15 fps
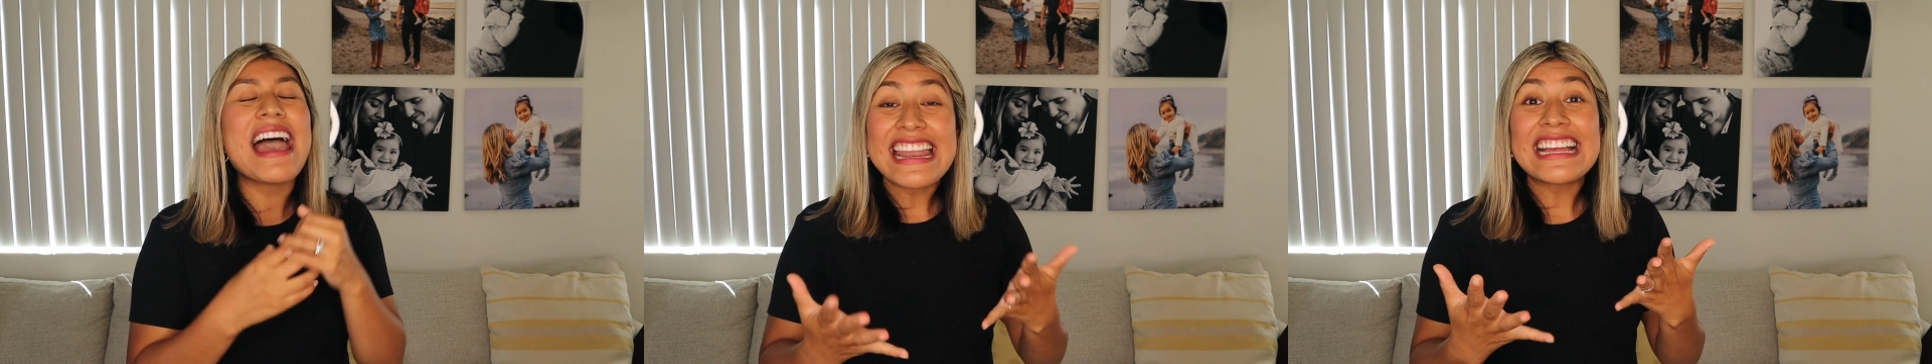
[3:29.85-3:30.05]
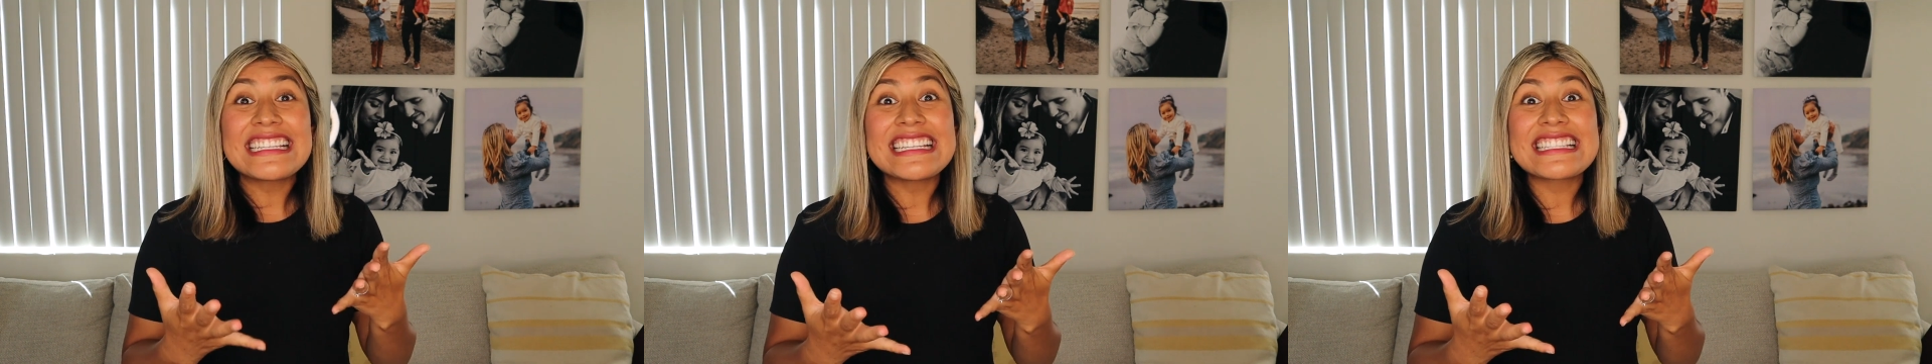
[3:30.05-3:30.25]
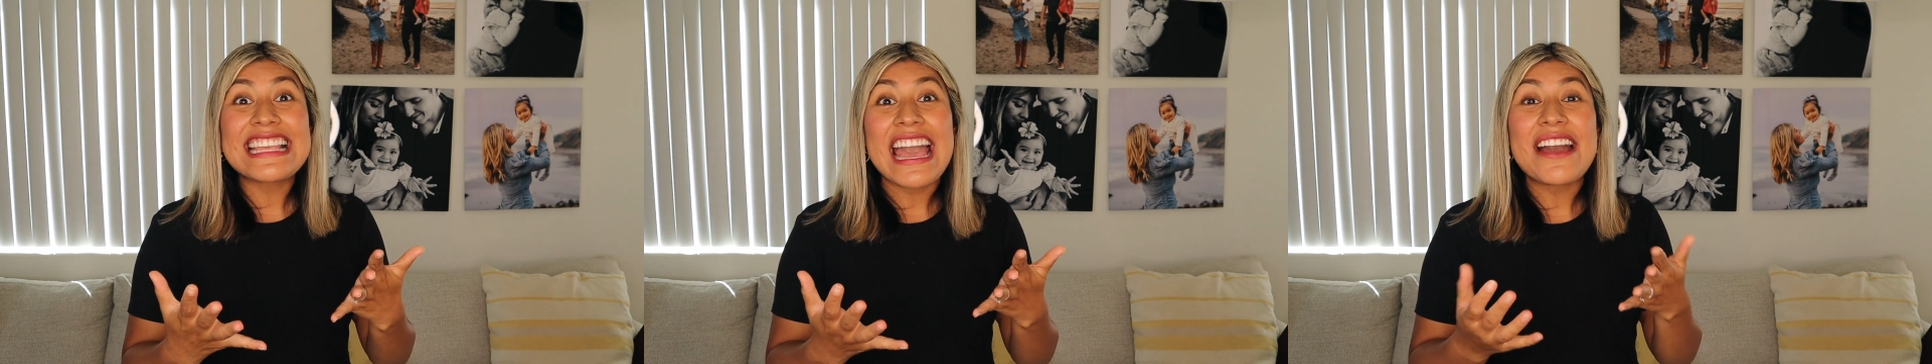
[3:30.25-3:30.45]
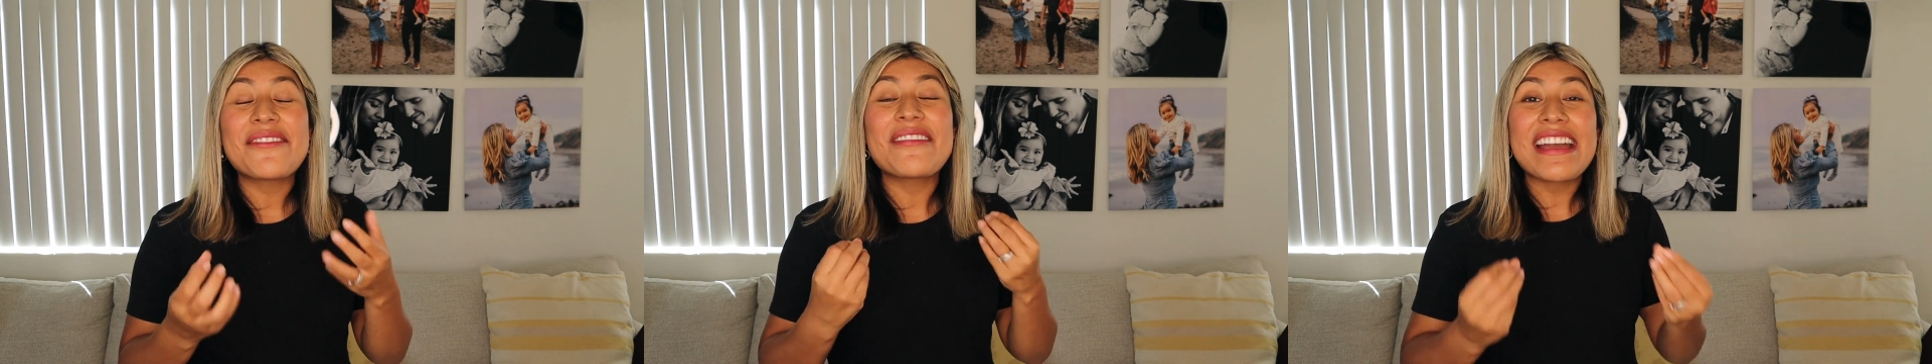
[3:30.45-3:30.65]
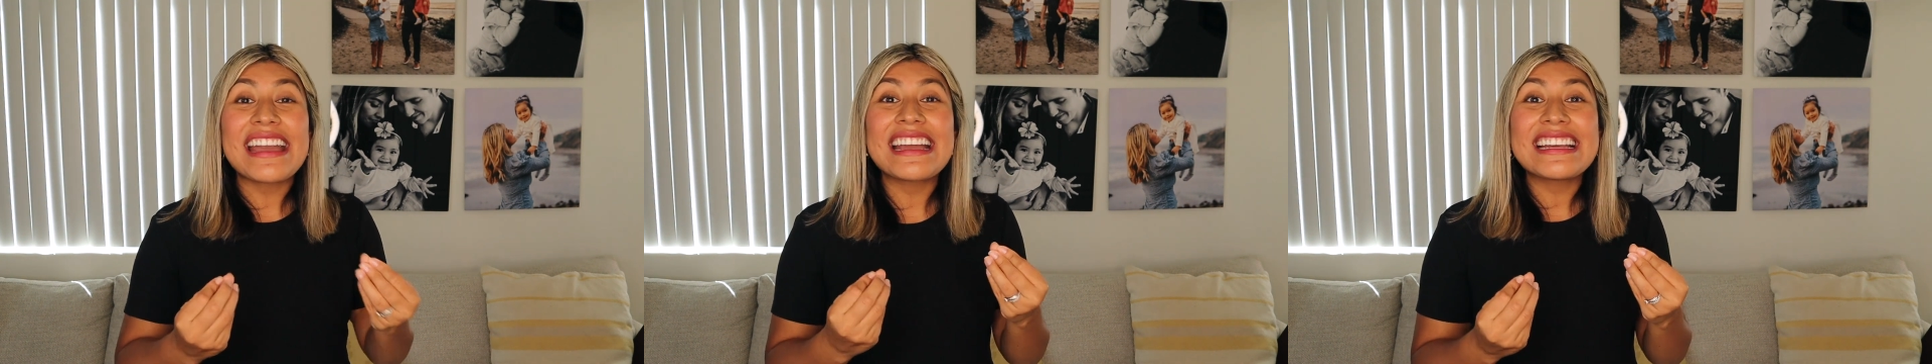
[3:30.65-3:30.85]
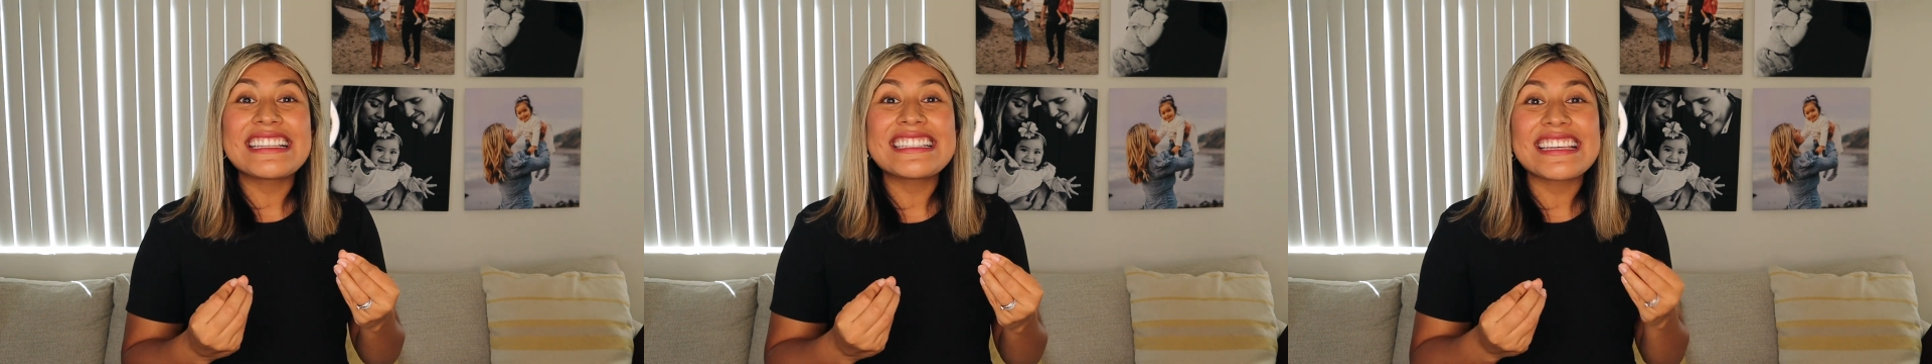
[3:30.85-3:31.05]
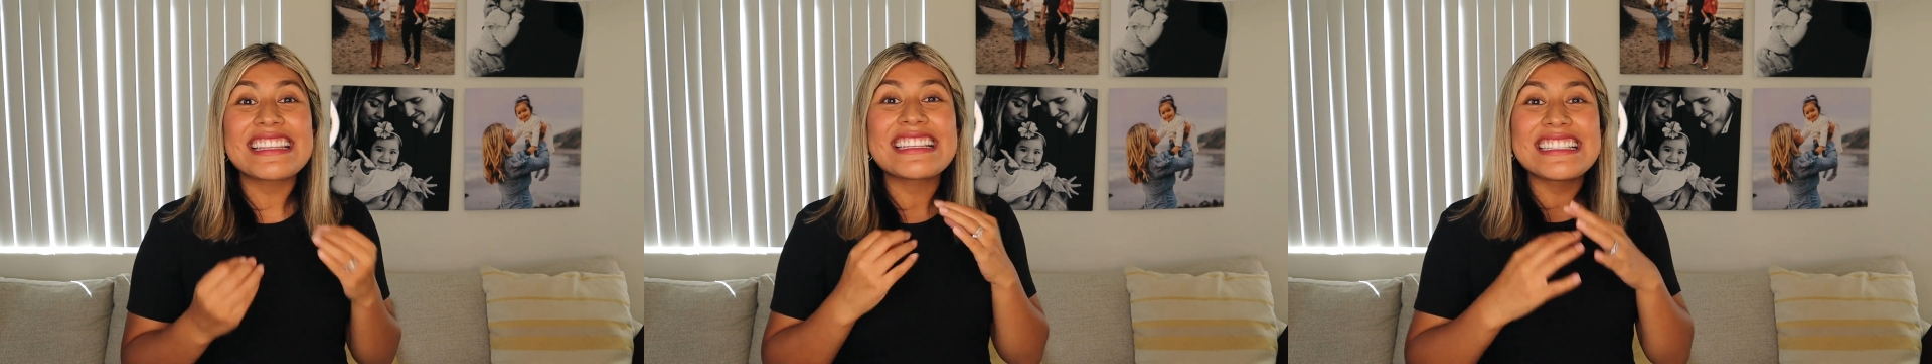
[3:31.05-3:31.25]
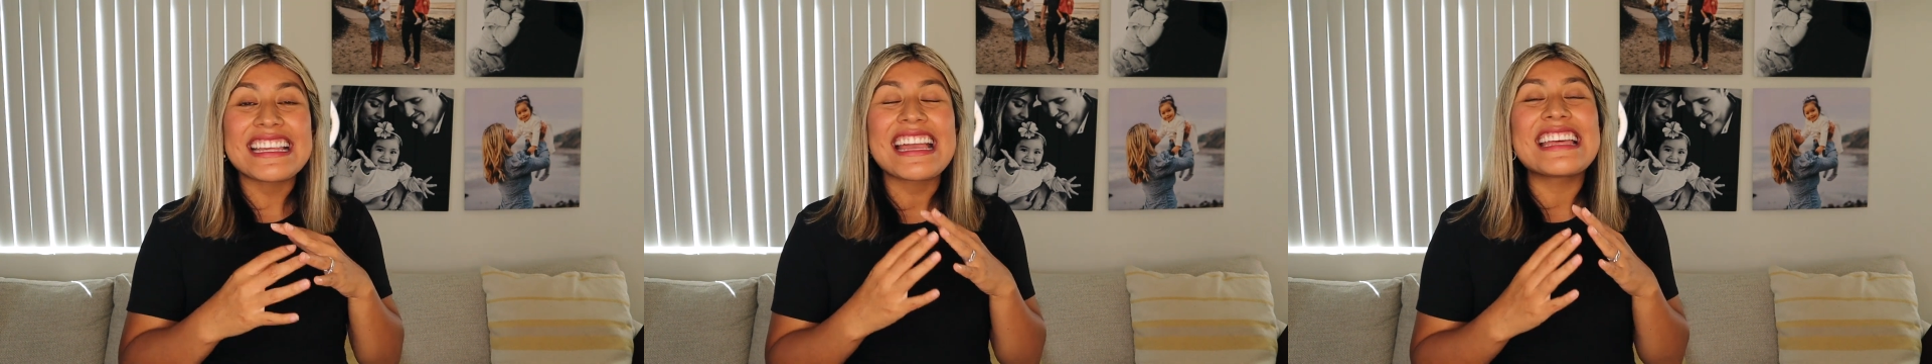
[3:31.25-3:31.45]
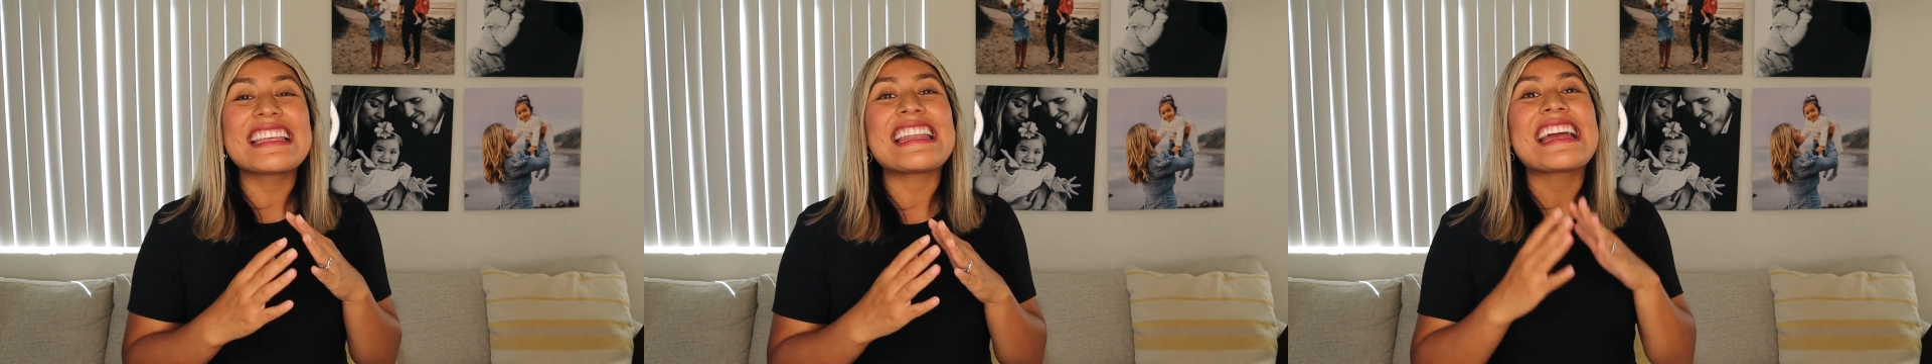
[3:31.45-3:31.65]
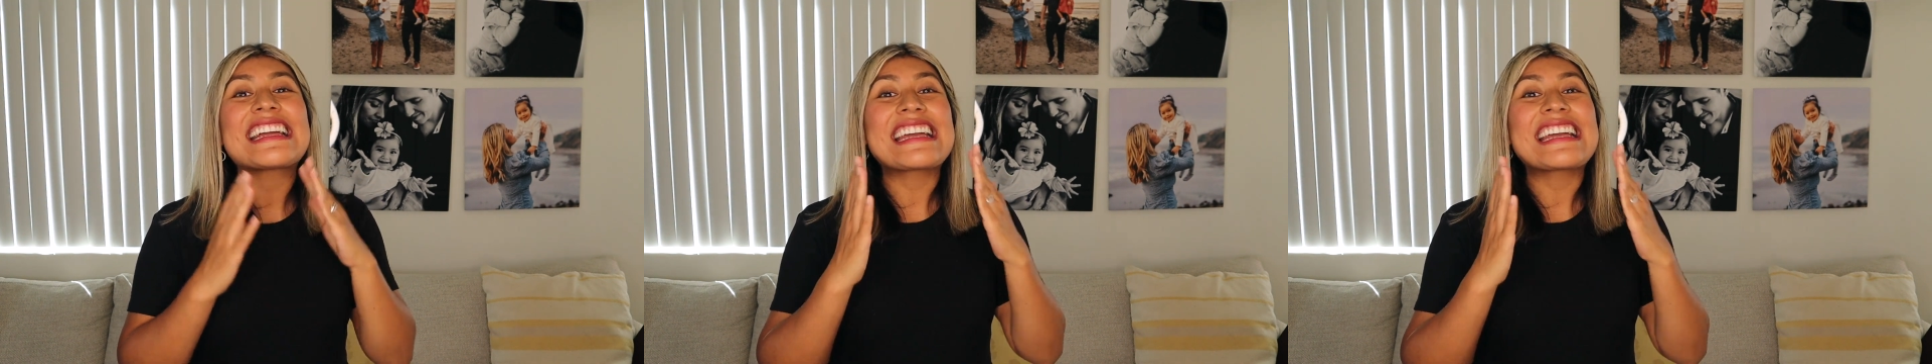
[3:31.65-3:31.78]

and I just can't wait until the day that I